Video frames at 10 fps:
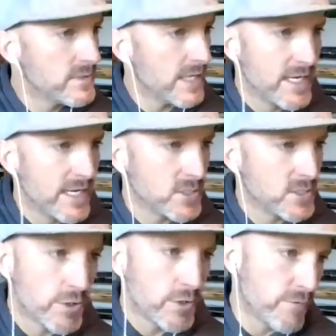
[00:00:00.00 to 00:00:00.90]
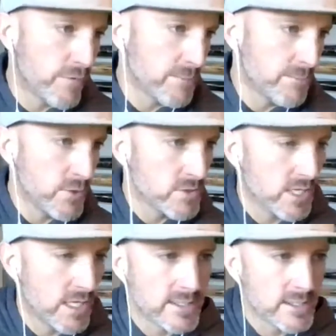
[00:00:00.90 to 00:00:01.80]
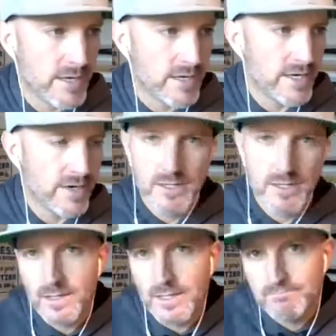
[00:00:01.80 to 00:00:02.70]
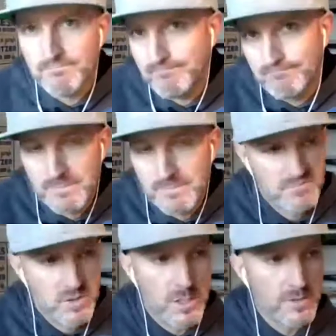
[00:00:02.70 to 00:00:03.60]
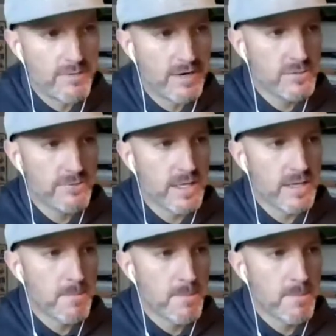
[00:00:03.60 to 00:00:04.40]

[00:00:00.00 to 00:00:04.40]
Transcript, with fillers: Diane asks, where do you find the pros and cons about an area? I you, you have an answer for that?